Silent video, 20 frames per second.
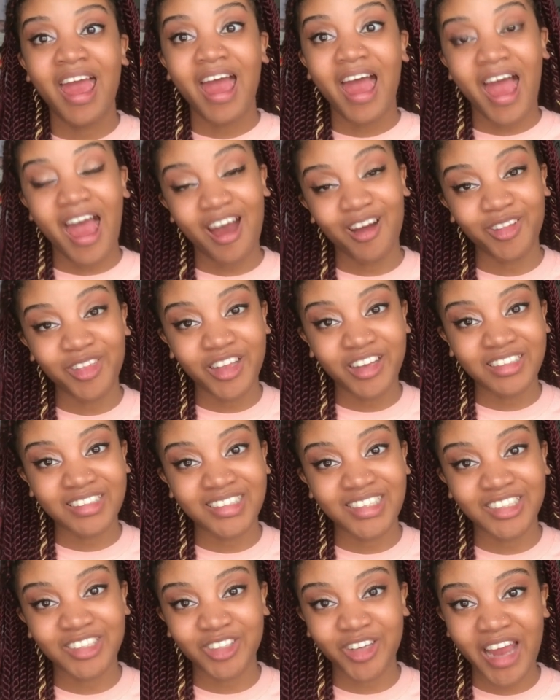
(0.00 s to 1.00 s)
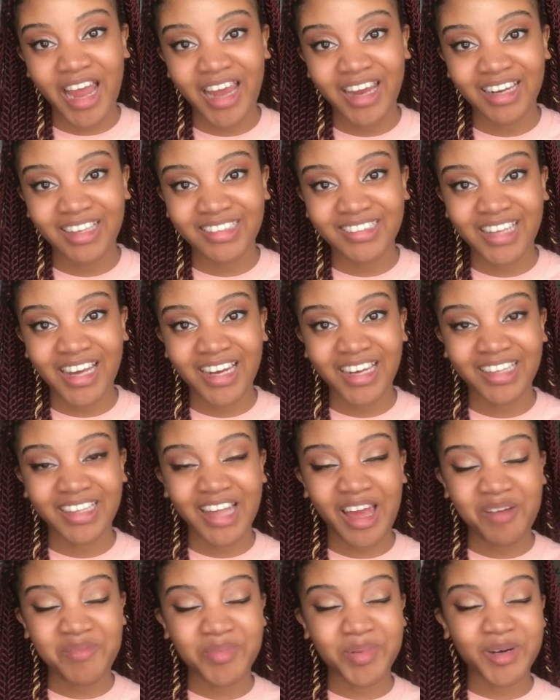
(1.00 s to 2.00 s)
how their teacher annotated
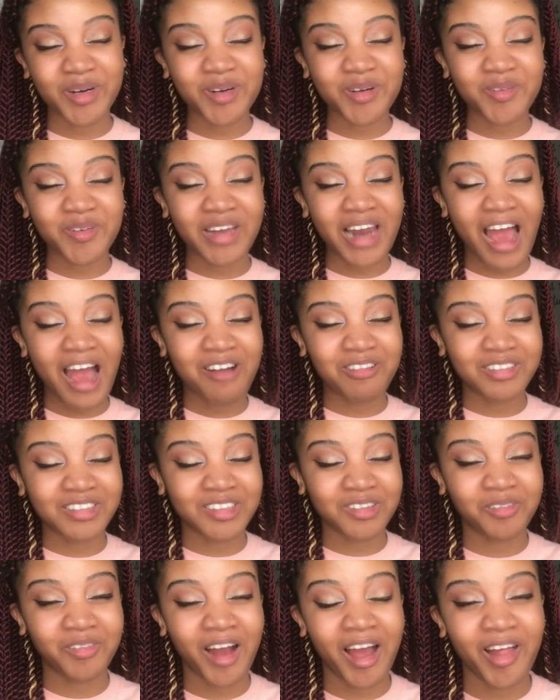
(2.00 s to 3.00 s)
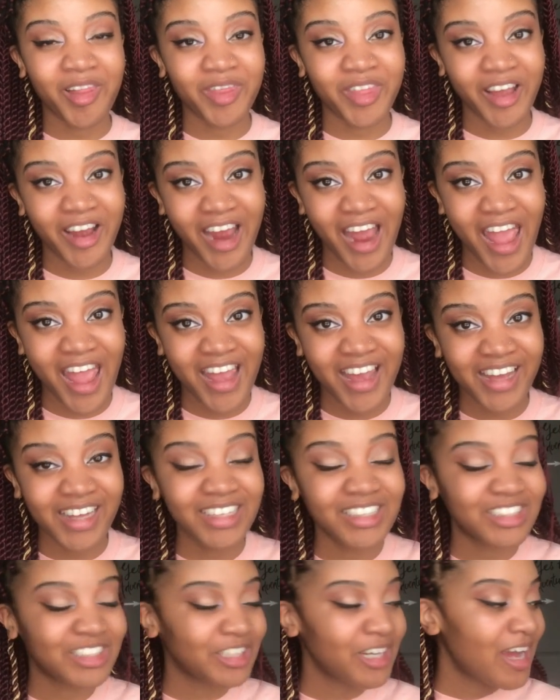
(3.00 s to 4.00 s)
that book when I was around their
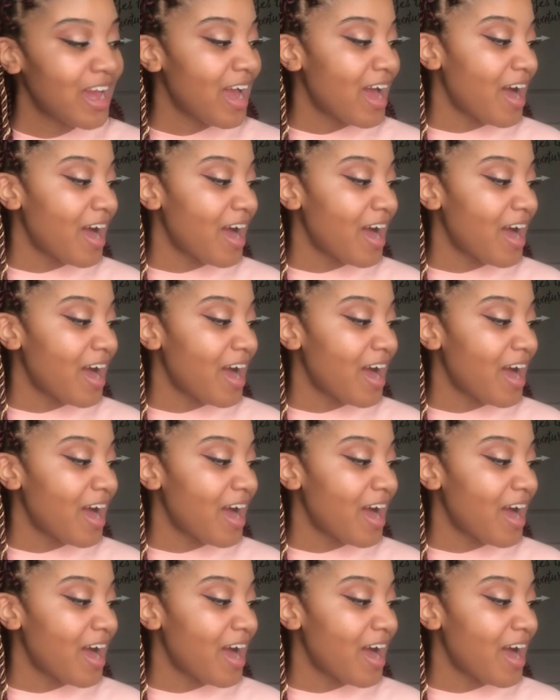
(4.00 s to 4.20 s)
age.